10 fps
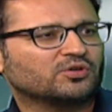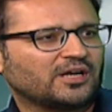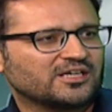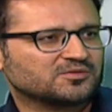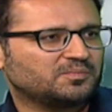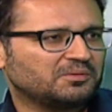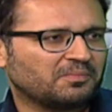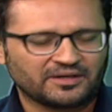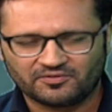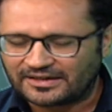you can ask
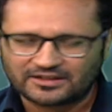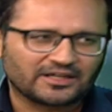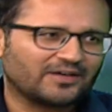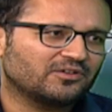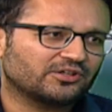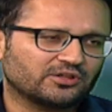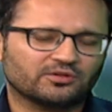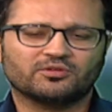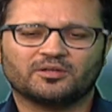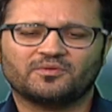me by in writing, I will
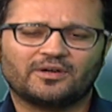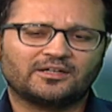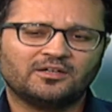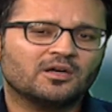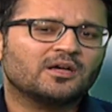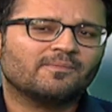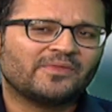return to them in writing.